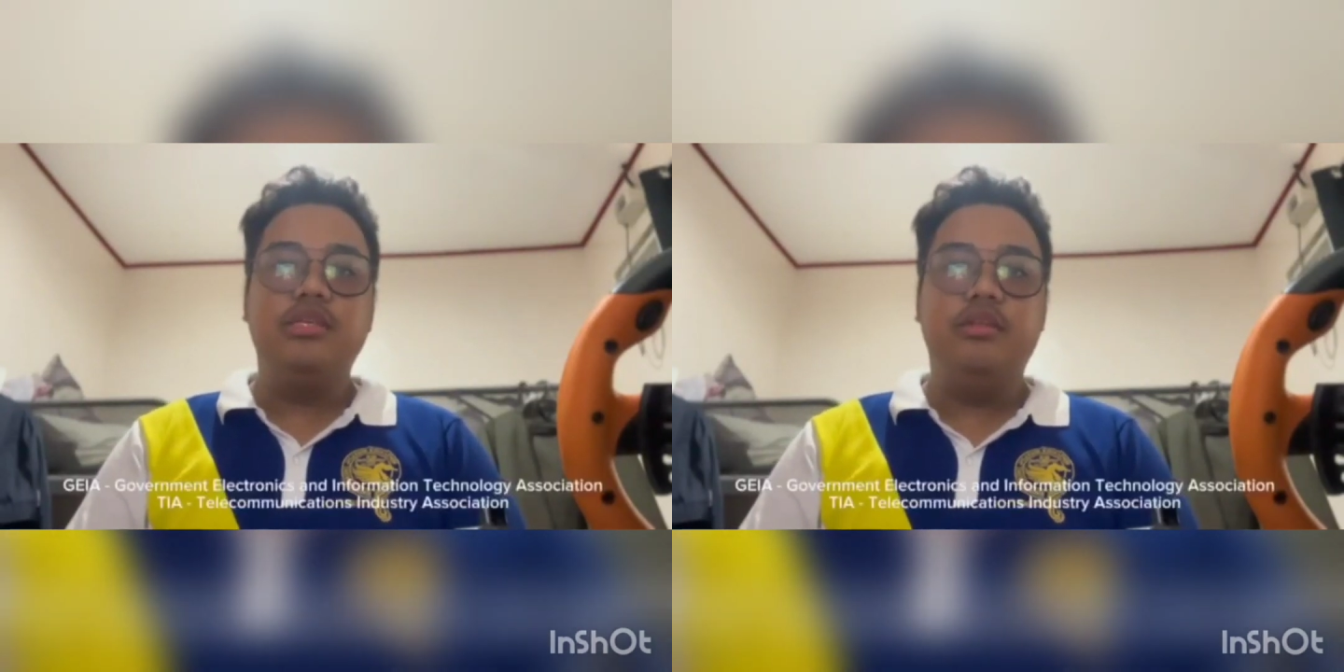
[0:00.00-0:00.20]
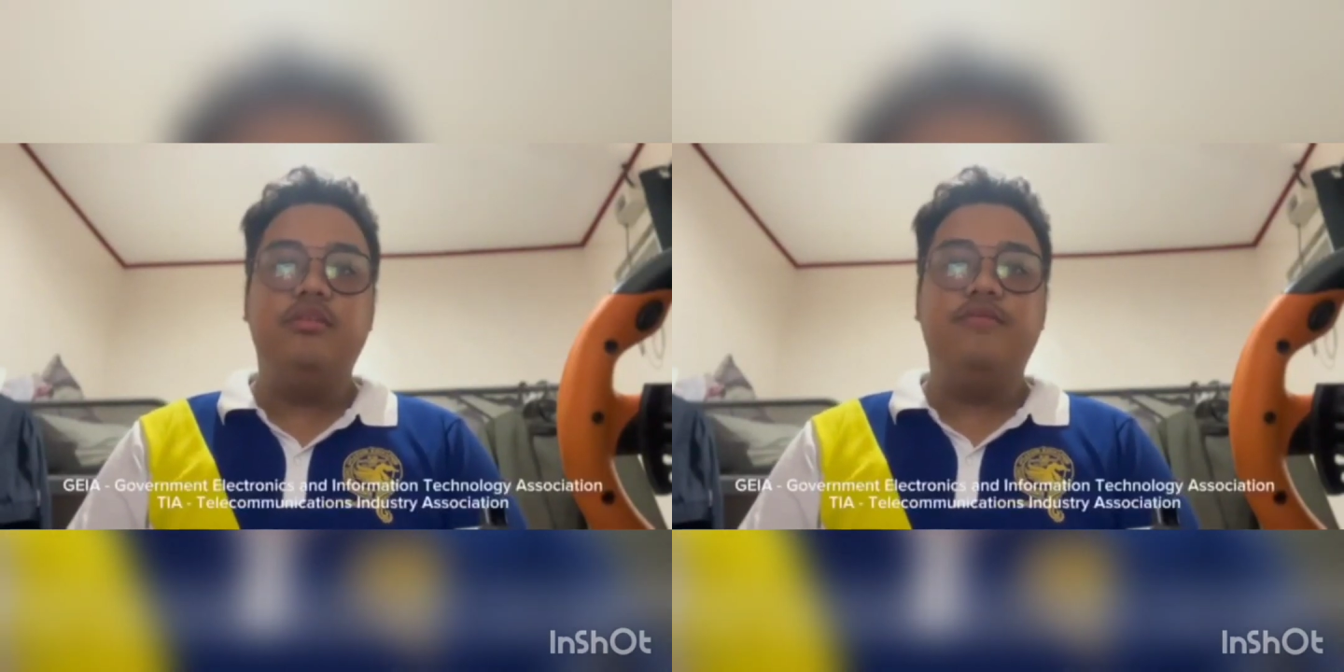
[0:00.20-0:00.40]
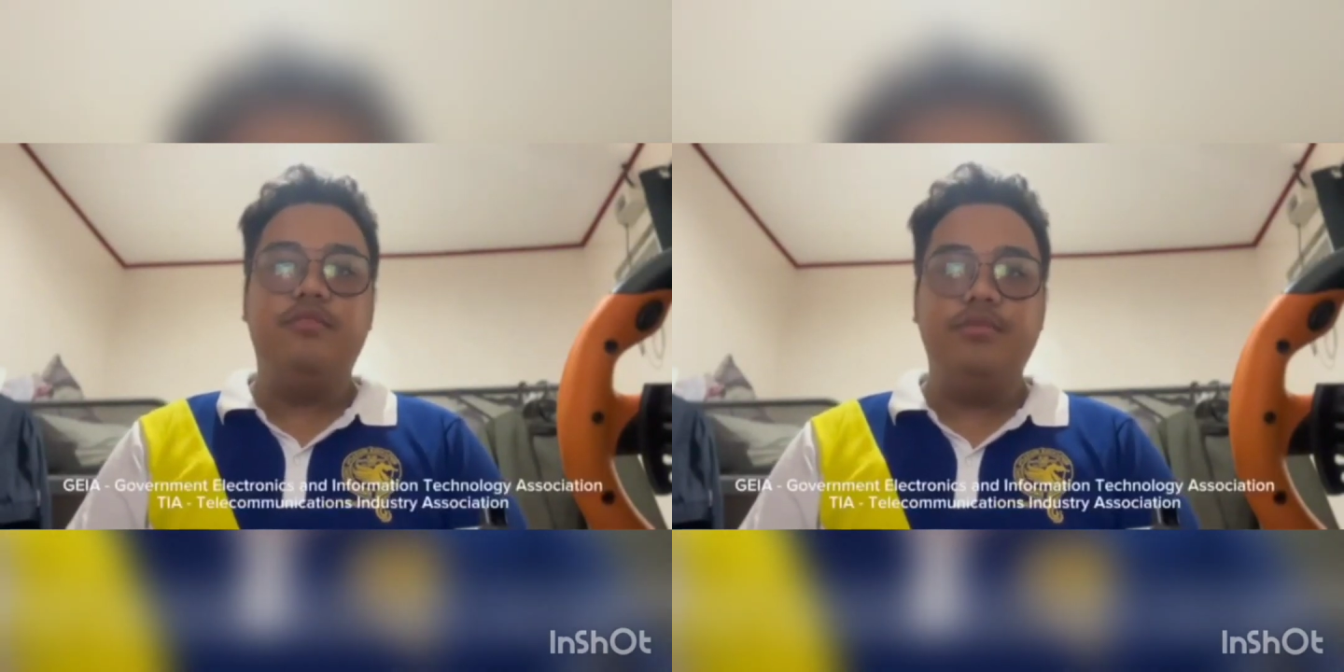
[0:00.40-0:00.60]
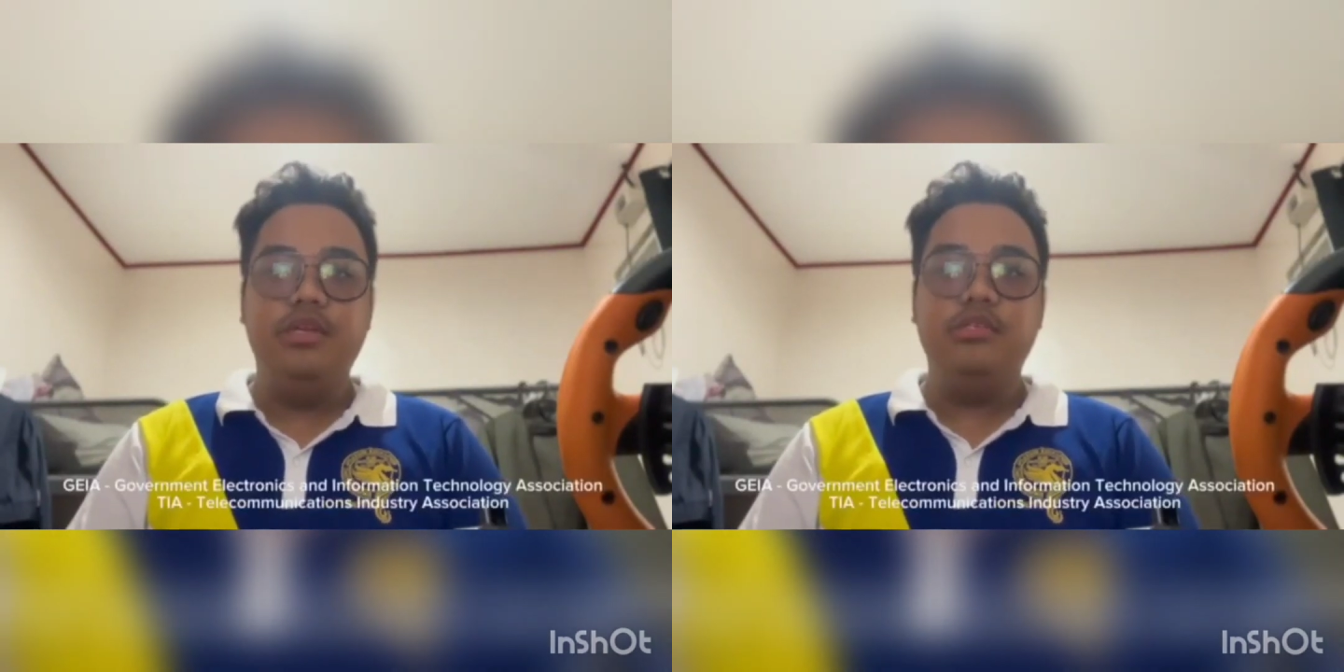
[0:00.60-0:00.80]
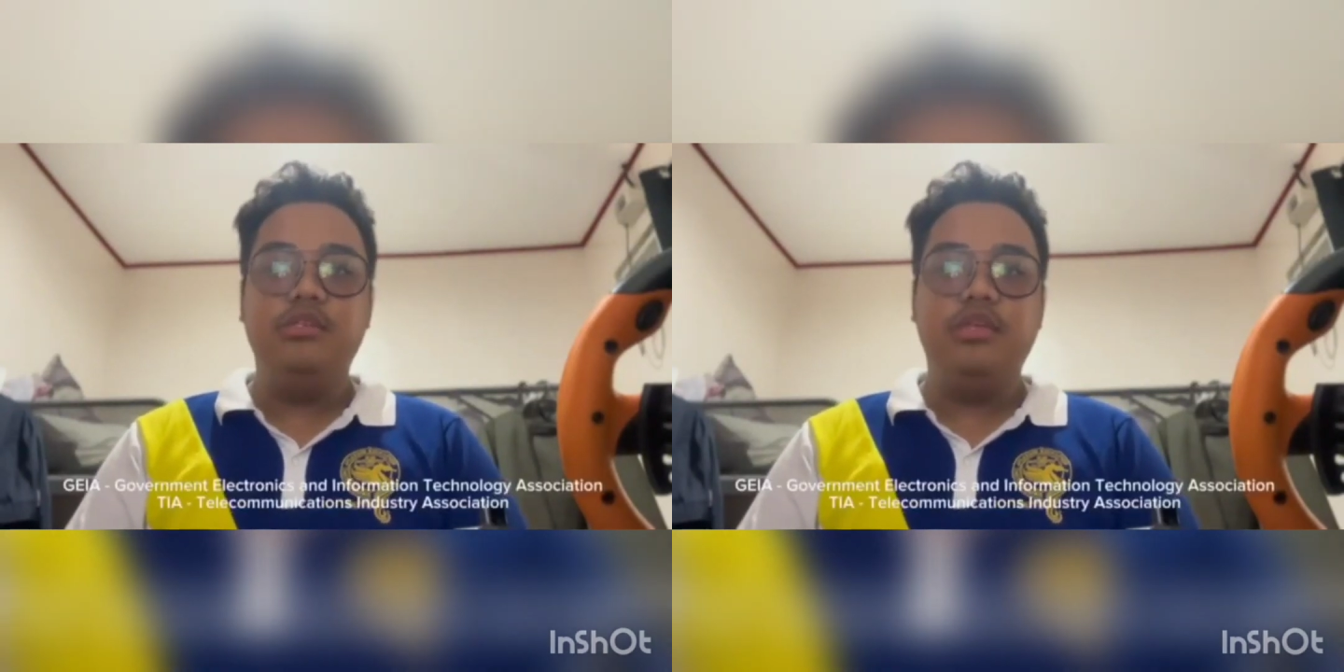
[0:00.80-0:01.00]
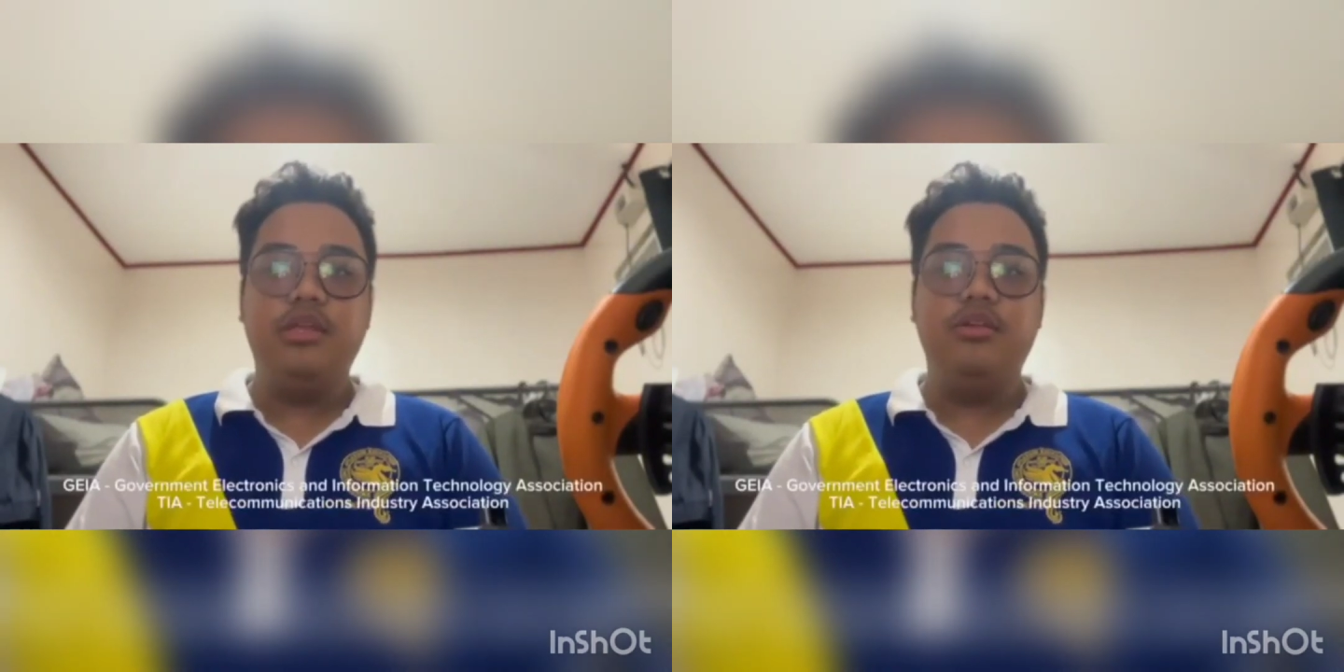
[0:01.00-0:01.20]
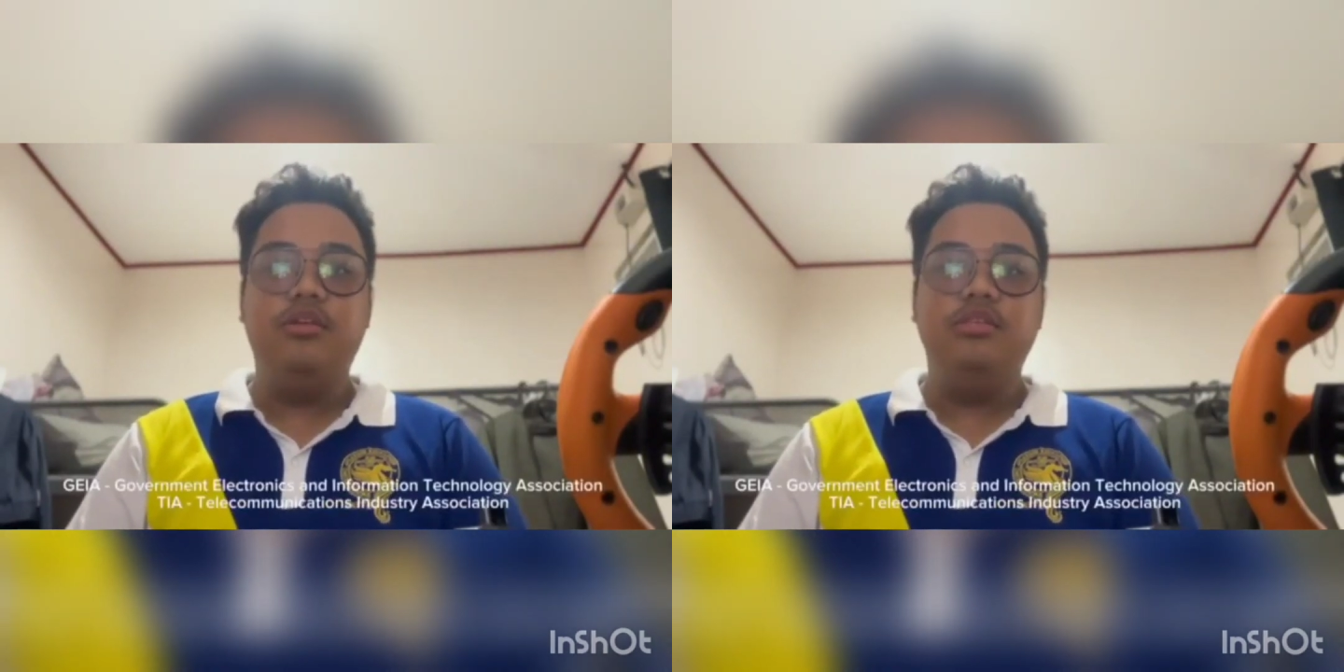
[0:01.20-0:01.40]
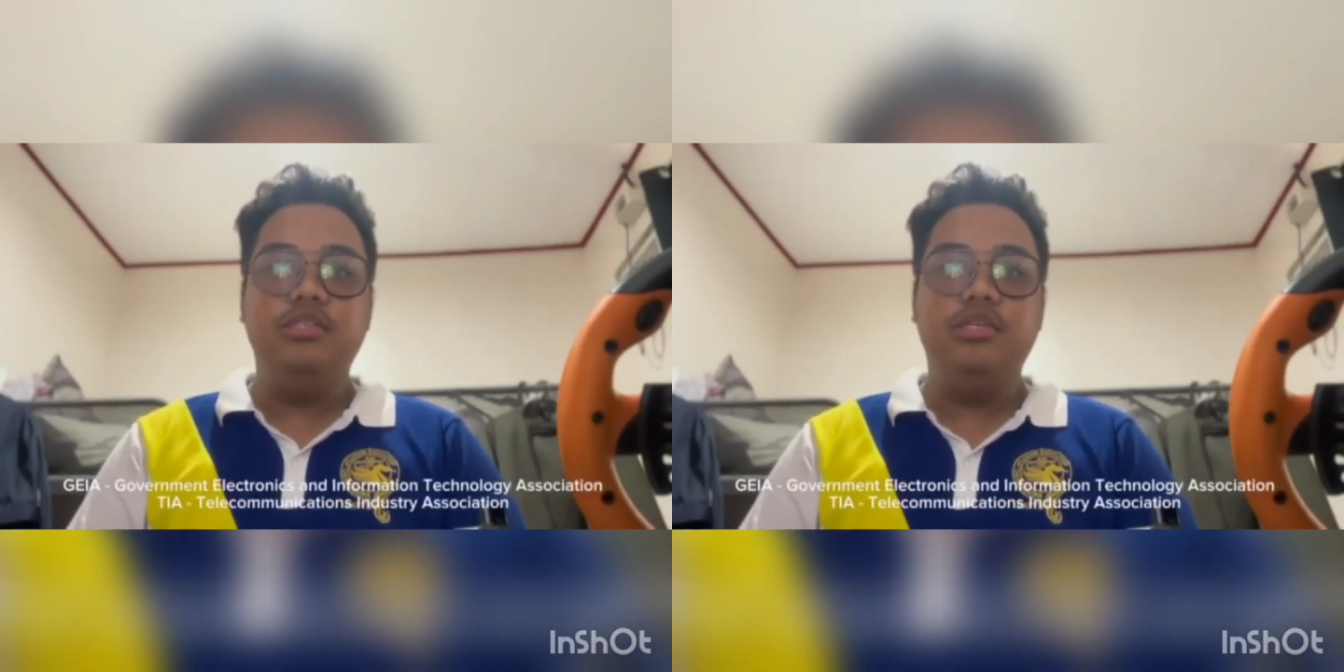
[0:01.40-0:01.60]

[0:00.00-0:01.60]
and Information Technology